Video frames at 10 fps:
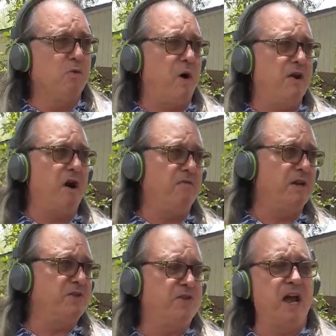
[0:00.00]
quite
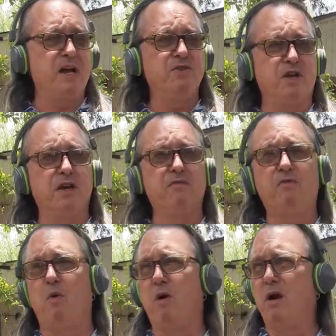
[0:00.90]
often it stands in
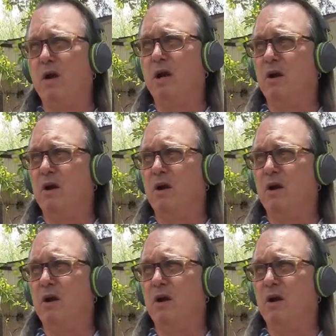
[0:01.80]
for